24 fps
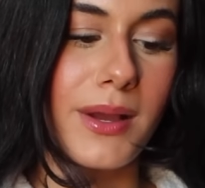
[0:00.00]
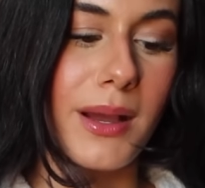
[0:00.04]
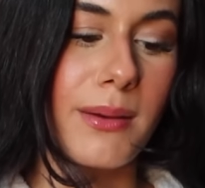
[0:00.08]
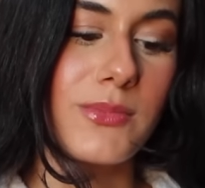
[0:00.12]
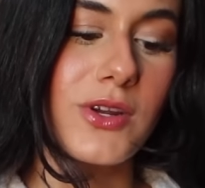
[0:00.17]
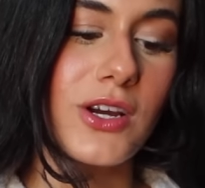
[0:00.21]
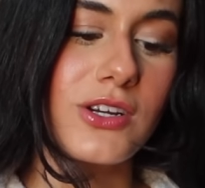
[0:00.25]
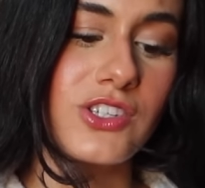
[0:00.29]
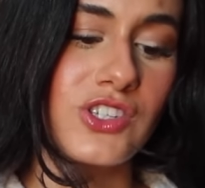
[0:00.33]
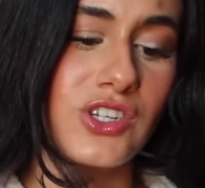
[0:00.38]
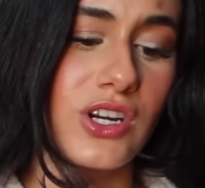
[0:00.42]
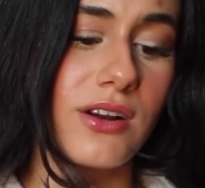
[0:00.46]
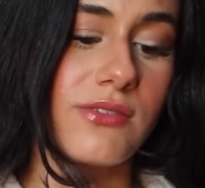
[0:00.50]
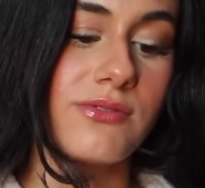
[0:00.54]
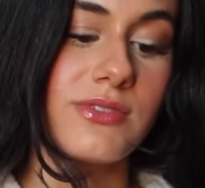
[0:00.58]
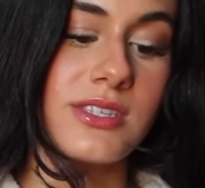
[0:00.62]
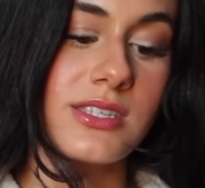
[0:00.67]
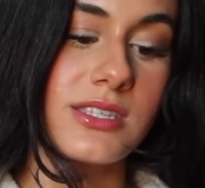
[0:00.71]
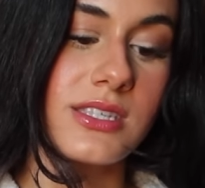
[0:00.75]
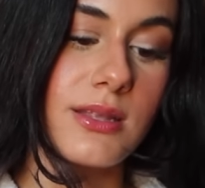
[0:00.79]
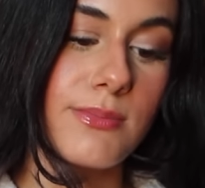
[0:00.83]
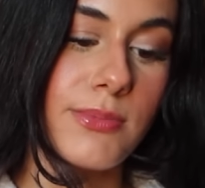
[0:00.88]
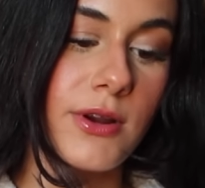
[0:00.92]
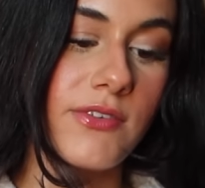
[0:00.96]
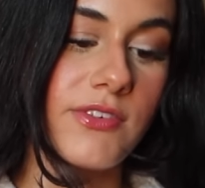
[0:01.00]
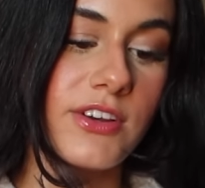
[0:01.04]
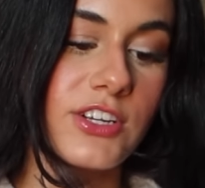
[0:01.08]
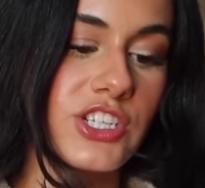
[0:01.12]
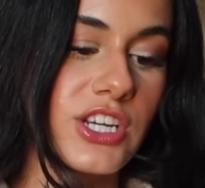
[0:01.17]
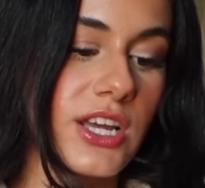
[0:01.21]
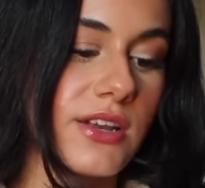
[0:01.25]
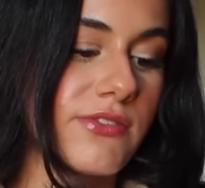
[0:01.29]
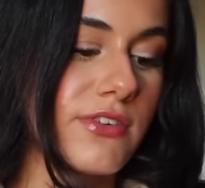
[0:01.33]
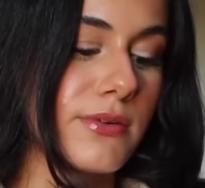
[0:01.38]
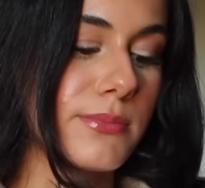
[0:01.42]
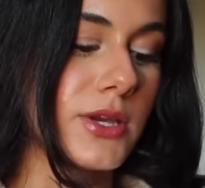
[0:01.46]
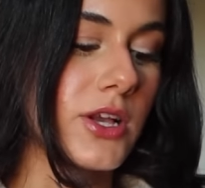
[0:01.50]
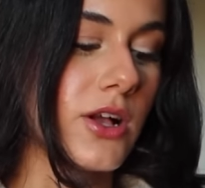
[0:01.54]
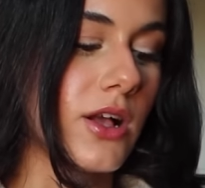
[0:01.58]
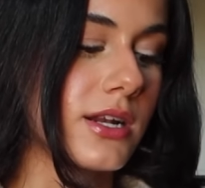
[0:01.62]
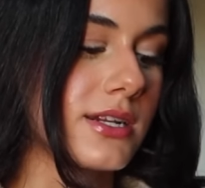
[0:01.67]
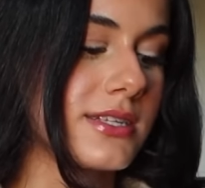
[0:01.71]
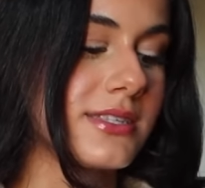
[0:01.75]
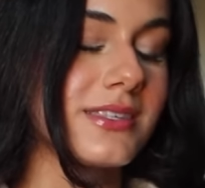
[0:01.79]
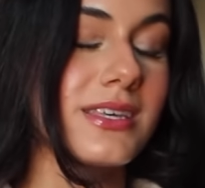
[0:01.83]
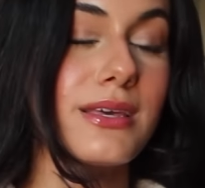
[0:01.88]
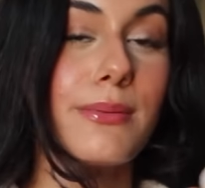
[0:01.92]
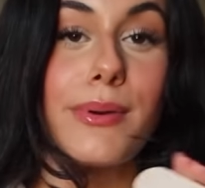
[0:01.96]
I'm not sure if this is the perfect shade for me,
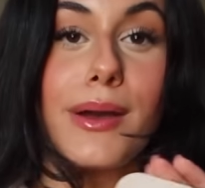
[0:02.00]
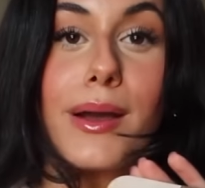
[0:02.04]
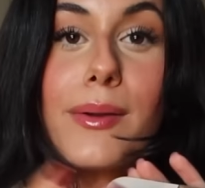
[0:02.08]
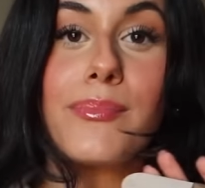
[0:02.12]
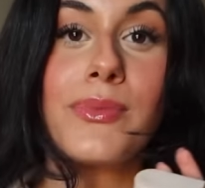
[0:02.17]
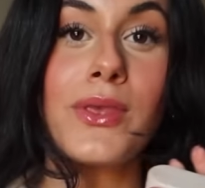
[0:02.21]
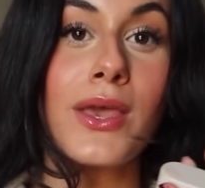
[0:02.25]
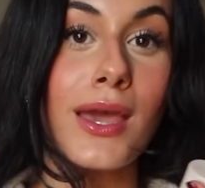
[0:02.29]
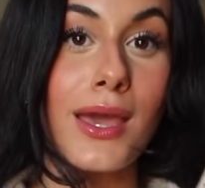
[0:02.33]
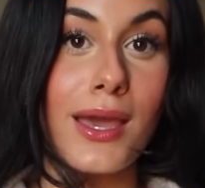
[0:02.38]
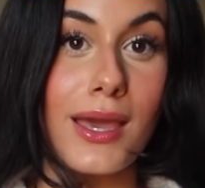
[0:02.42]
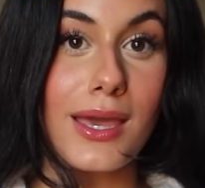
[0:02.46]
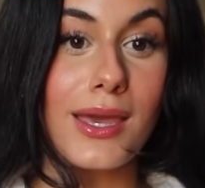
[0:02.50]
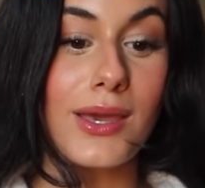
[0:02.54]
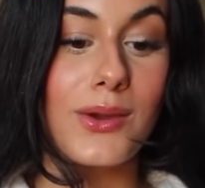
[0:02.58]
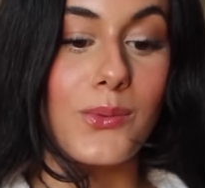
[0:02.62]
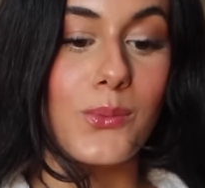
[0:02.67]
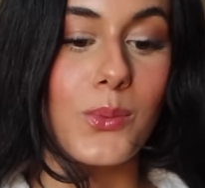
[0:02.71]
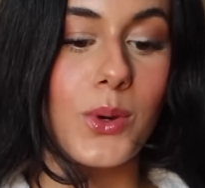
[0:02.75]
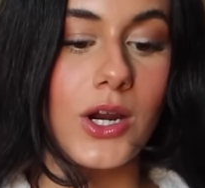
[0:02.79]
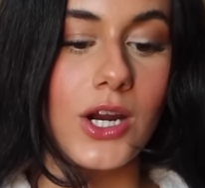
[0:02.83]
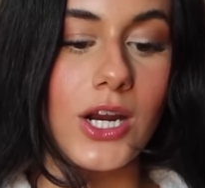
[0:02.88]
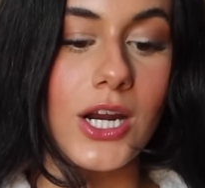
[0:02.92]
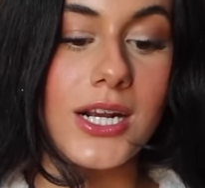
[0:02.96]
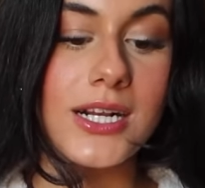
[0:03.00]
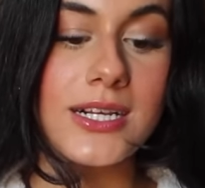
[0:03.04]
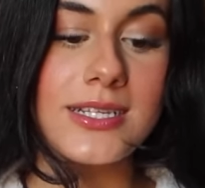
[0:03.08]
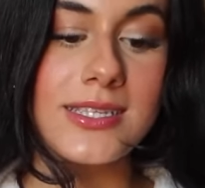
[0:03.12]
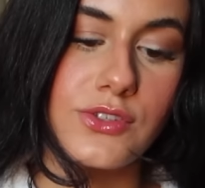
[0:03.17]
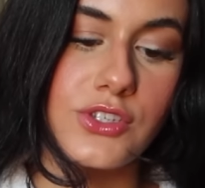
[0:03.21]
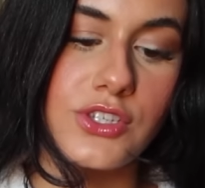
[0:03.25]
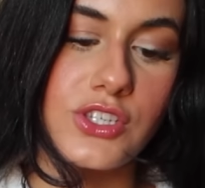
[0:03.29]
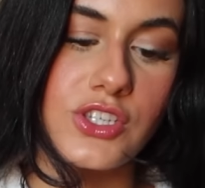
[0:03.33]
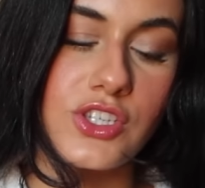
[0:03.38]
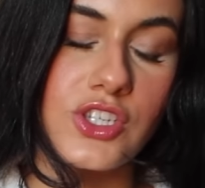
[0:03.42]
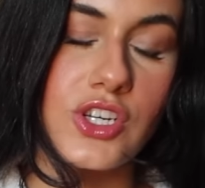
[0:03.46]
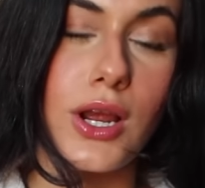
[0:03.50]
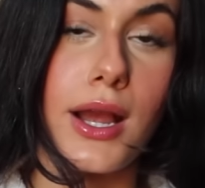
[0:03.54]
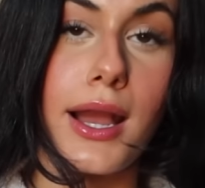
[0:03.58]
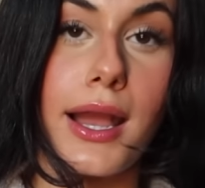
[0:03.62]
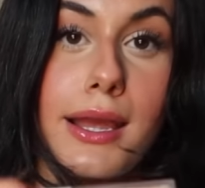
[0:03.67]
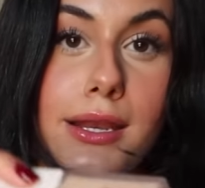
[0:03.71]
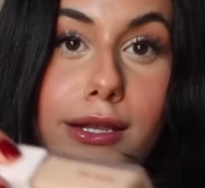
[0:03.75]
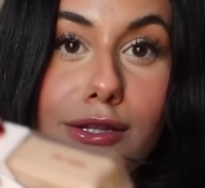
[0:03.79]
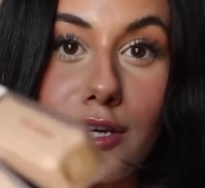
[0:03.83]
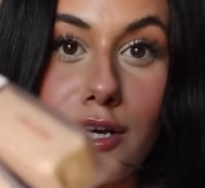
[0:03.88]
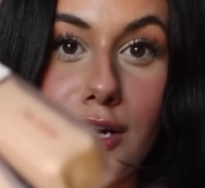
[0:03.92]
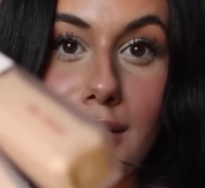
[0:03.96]
honestly, but it works. So just
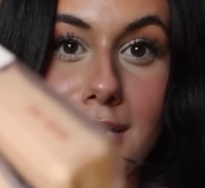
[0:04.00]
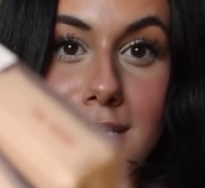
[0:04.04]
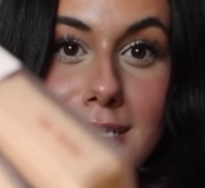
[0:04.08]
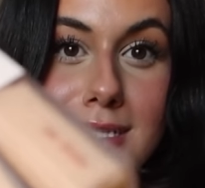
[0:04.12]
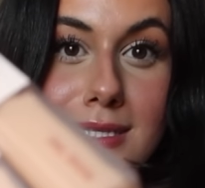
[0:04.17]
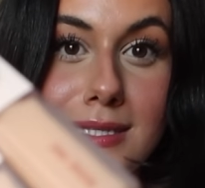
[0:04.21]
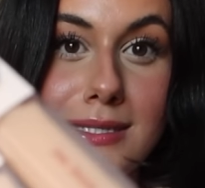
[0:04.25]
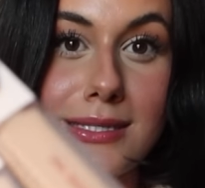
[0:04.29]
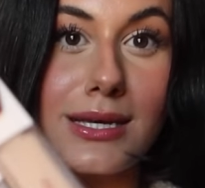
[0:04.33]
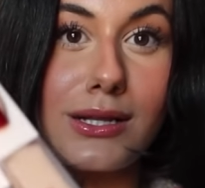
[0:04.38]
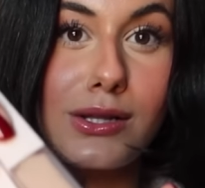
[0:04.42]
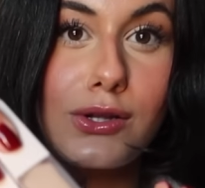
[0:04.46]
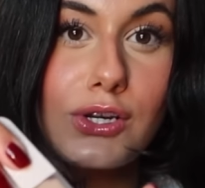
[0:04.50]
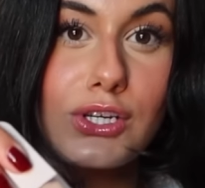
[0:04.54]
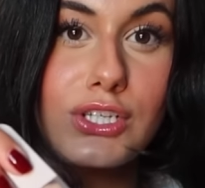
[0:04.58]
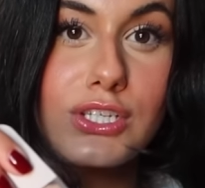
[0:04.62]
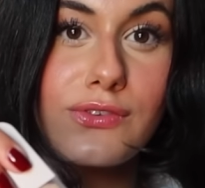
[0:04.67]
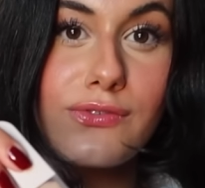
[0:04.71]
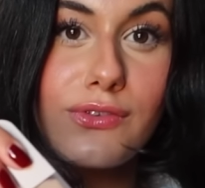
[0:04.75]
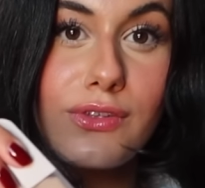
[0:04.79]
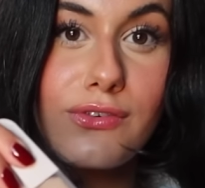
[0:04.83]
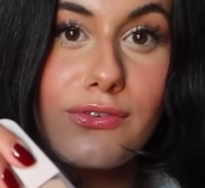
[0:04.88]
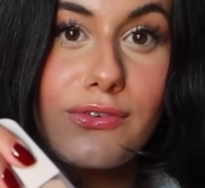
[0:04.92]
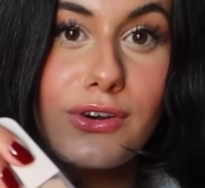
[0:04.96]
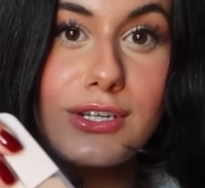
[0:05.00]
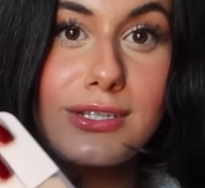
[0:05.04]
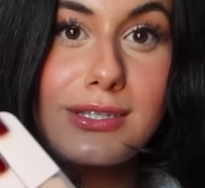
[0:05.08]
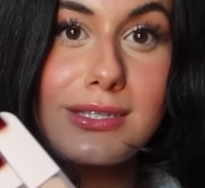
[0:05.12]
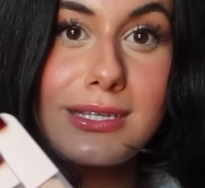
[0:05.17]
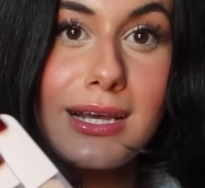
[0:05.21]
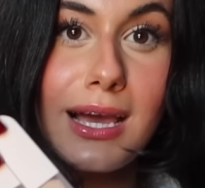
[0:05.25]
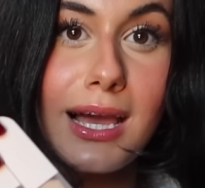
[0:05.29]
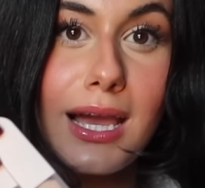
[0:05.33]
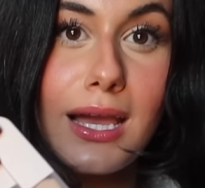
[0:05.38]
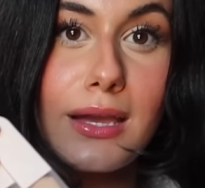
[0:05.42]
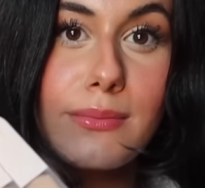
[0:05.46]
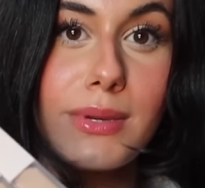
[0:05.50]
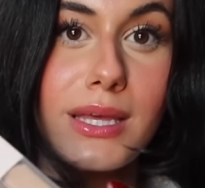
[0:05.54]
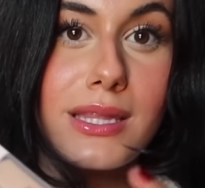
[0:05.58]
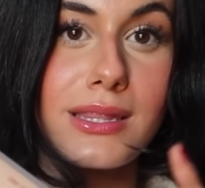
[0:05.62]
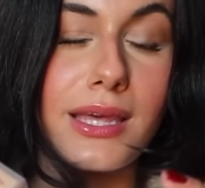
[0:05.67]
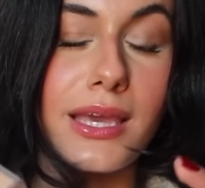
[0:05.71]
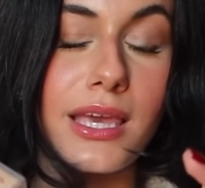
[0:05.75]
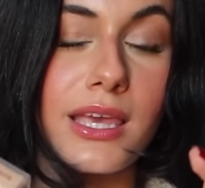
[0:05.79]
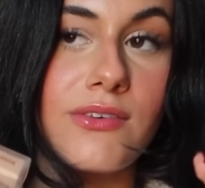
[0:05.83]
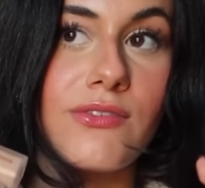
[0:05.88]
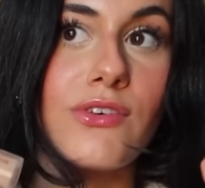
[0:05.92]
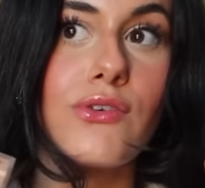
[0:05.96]
tried their concealers for the first time, and
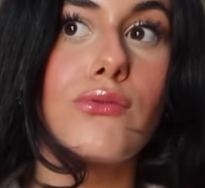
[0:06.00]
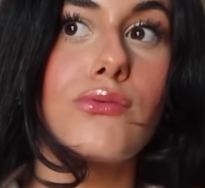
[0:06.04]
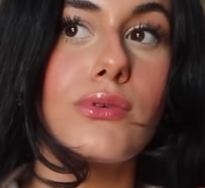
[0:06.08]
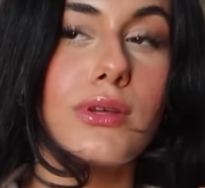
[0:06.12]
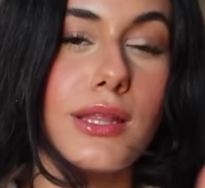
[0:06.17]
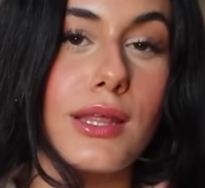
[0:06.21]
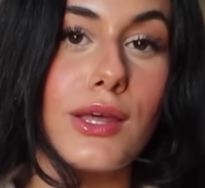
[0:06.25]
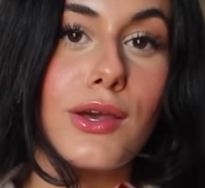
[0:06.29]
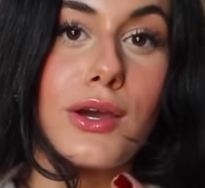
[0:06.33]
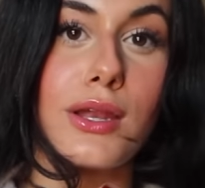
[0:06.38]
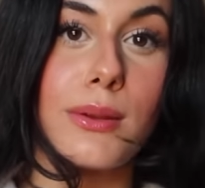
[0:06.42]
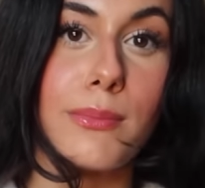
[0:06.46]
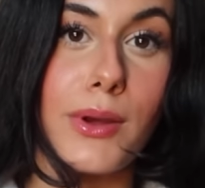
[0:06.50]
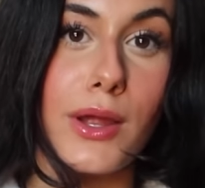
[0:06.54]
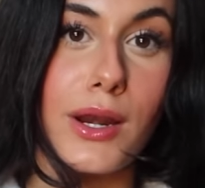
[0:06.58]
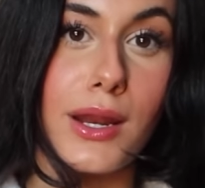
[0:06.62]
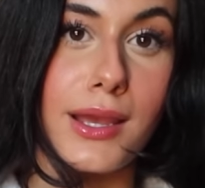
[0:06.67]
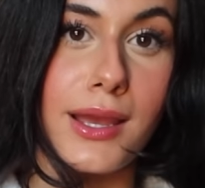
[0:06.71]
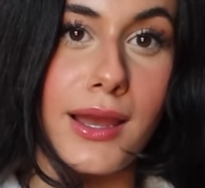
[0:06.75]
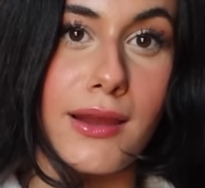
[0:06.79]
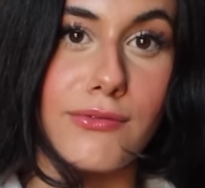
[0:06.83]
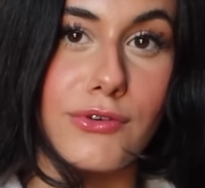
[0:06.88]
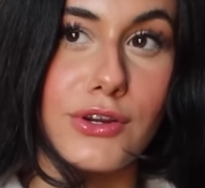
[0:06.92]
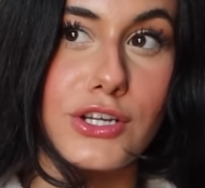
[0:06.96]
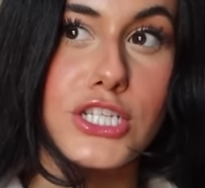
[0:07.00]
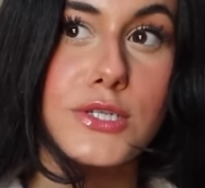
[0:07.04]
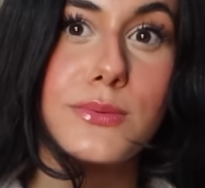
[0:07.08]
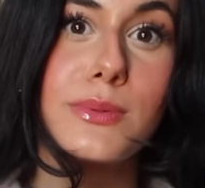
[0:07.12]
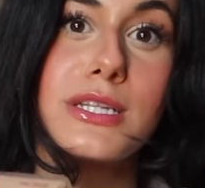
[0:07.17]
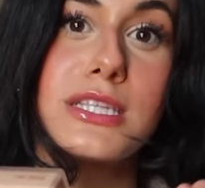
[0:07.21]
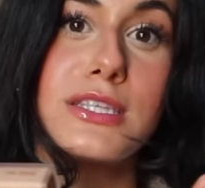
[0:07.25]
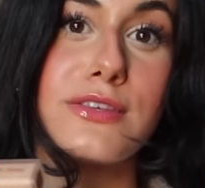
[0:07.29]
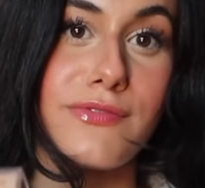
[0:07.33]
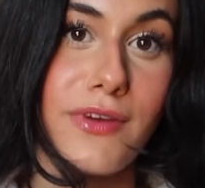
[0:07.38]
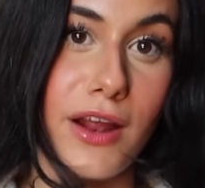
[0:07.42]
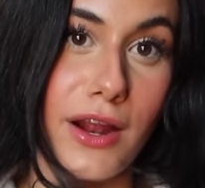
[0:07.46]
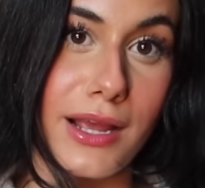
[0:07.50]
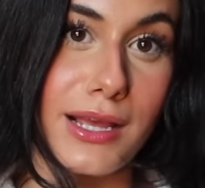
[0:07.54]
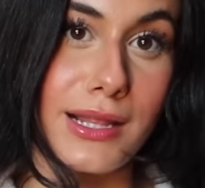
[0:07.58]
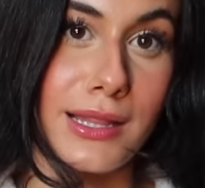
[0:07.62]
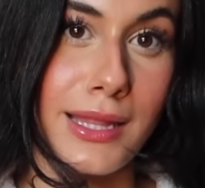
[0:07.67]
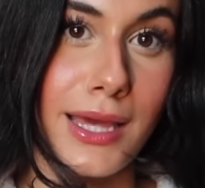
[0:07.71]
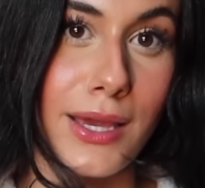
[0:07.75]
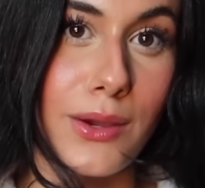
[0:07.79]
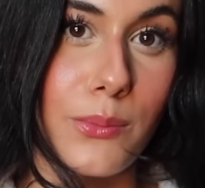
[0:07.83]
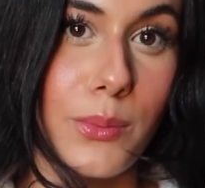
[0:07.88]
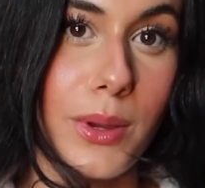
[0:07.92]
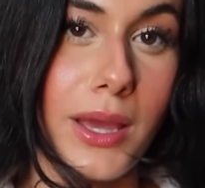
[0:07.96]
they give a really good amount of coverage, but it's very
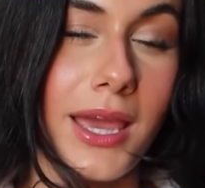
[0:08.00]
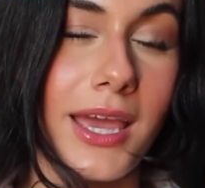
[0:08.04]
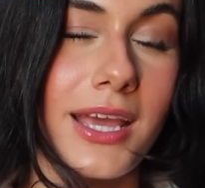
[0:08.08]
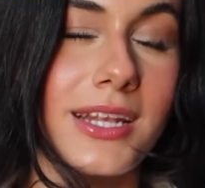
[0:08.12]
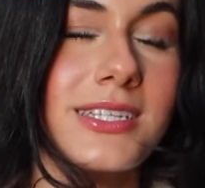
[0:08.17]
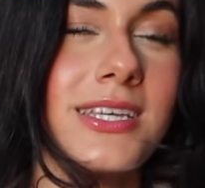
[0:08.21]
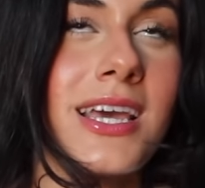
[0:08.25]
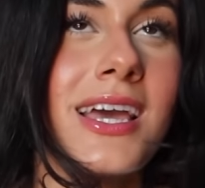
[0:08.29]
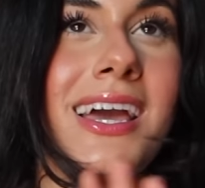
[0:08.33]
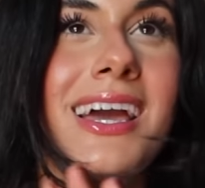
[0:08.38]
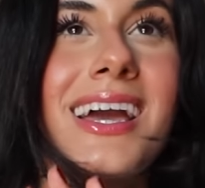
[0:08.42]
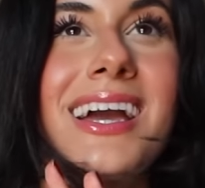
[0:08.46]
lightweight.